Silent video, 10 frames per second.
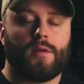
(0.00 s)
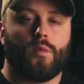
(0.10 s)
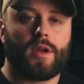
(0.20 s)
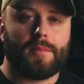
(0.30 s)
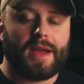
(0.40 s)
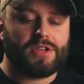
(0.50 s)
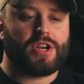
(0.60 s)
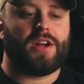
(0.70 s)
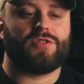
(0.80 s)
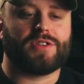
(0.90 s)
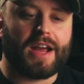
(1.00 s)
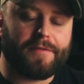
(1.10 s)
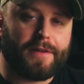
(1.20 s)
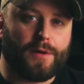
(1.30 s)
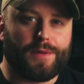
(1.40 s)
One of the main challenges I
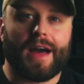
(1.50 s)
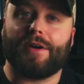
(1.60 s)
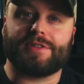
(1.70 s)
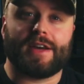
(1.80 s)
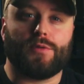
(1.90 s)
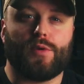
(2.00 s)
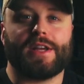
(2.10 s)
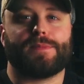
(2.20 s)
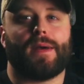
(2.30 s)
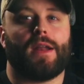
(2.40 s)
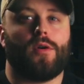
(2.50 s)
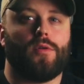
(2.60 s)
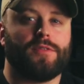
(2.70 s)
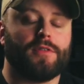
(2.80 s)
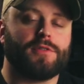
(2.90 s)
found with outside the waistband
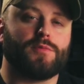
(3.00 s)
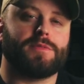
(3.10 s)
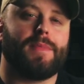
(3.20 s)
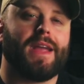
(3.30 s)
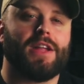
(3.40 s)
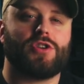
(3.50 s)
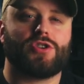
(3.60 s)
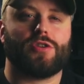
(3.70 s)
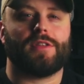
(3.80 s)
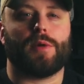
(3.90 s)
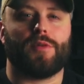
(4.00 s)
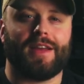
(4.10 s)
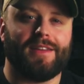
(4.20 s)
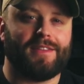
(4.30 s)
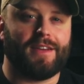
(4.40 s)
holsters was making sure they were
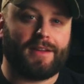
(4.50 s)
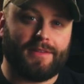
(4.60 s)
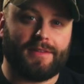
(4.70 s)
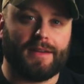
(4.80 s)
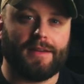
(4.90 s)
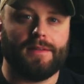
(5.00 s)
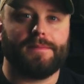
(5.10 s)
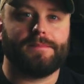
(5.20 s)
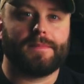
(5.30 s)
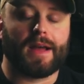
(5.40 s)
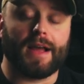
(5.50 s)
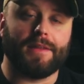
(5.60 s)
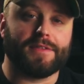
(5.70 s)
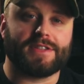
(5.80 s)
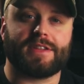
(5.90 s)
easy to conceal. I
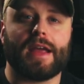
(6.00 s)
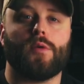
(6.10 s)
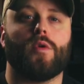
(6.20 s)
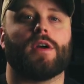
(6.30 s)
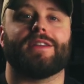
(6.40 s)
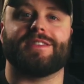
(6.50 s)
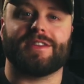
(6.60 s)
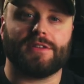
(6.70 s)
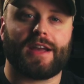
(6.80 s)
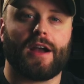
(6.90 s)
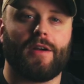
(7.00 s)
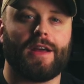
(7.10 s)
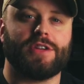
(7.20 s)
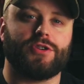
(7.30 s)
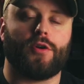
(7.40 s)
live in a state where concealed
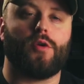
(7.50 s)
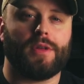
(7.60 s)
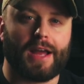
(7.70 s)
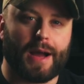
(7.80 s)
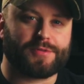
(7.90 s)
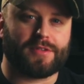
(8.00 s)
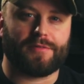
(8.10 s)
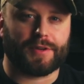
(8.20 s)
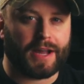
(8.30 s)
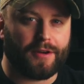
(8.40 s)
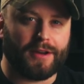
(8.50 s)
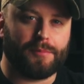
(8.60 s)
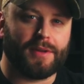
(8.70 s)
carry is your only option for carrying a